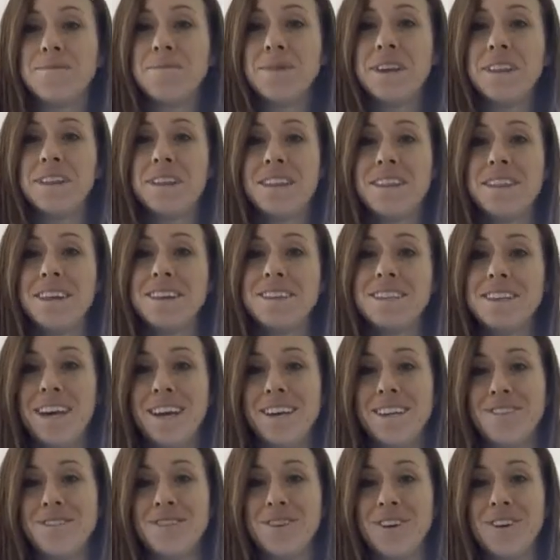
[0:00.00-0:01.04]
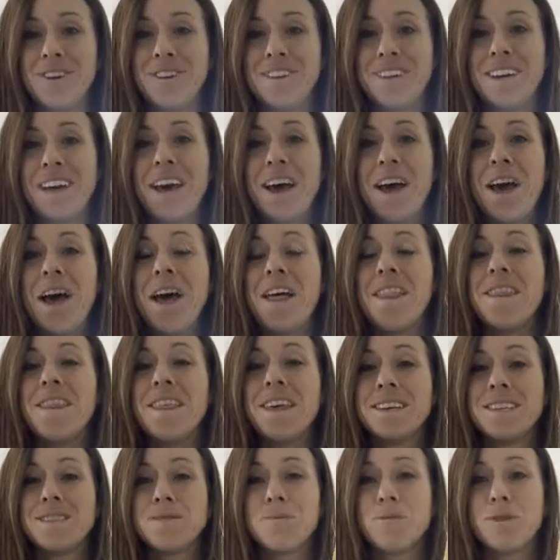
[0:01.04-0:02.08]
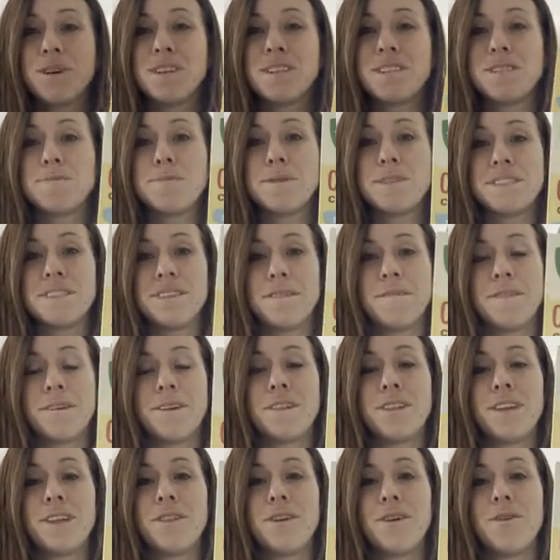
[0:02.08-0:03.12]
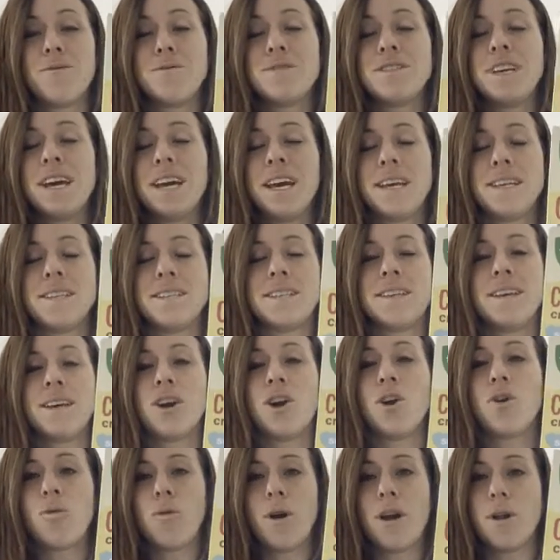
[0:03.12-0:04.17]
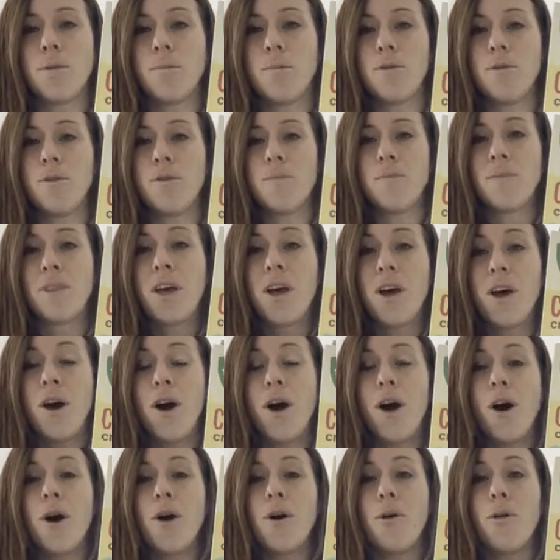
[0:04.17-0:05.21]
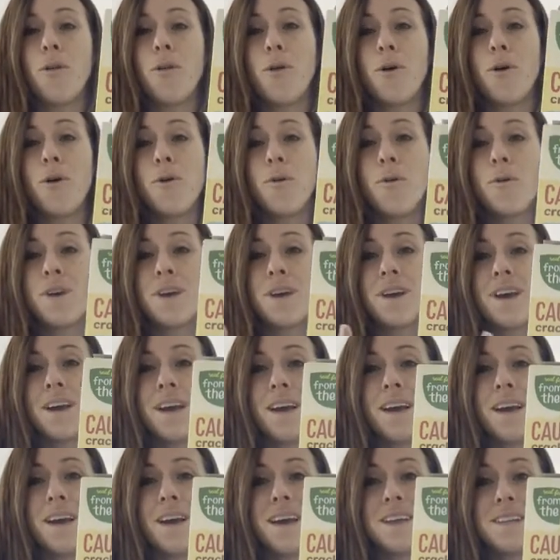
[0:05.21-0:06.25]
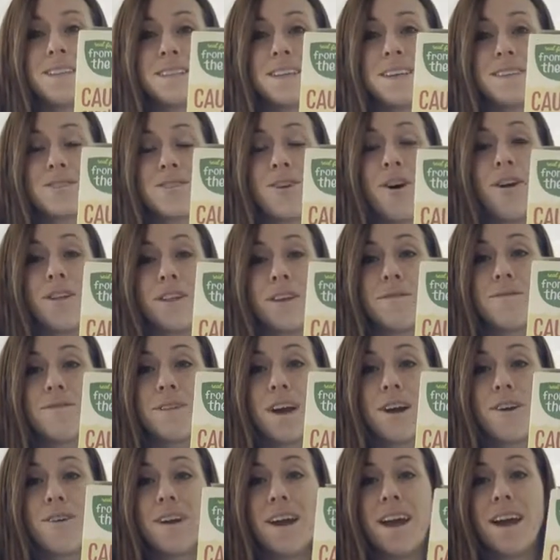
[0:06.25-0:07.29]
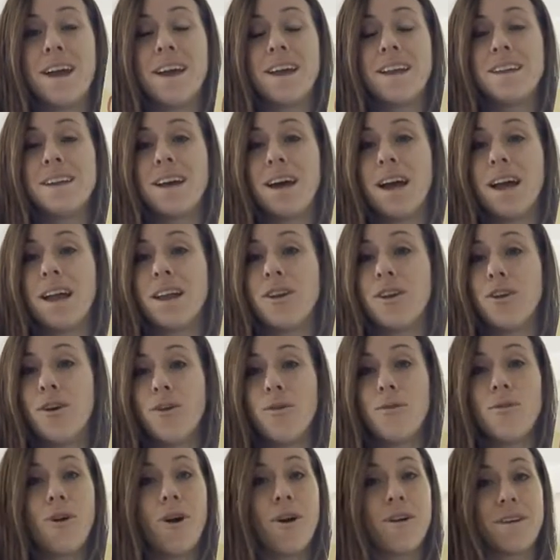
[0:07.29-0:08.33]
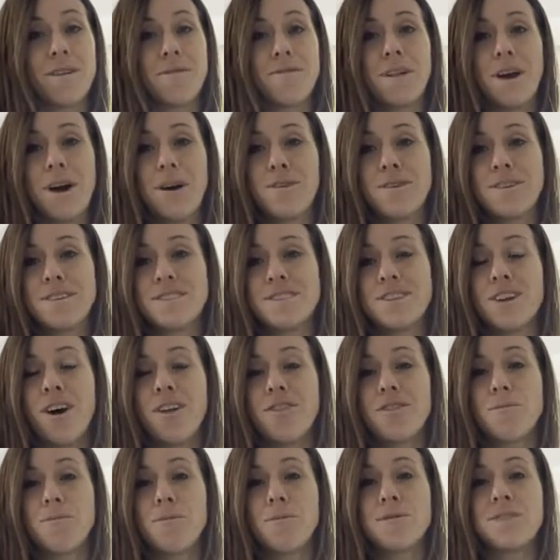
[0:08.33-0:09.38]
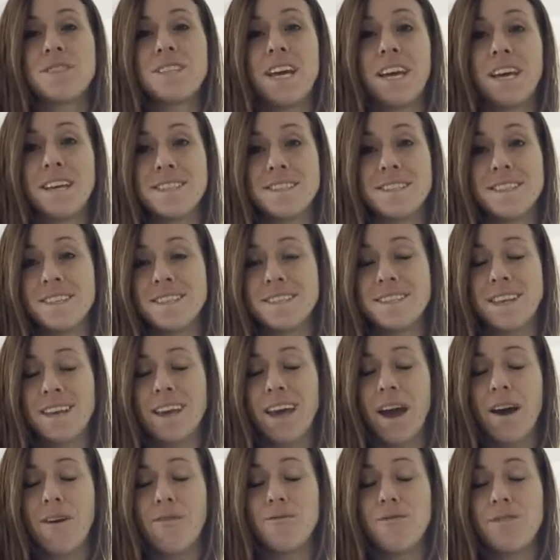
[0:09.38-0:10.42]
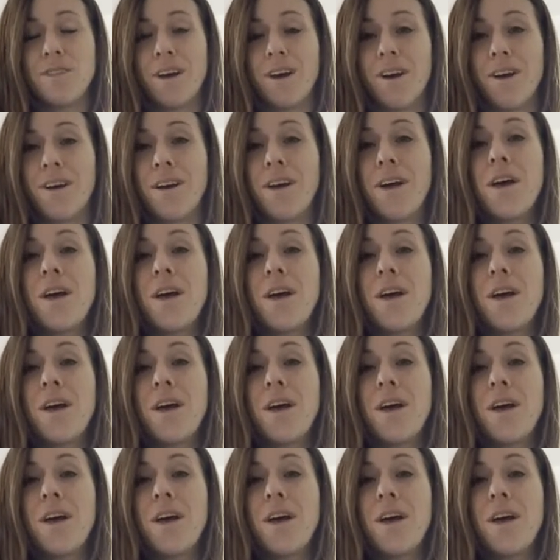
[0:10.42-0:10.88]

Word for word: mean that they taste good. This one specifically though tastes incredible. Although it says cauliflower and I know cauliflower is not the most tastiest thing out there,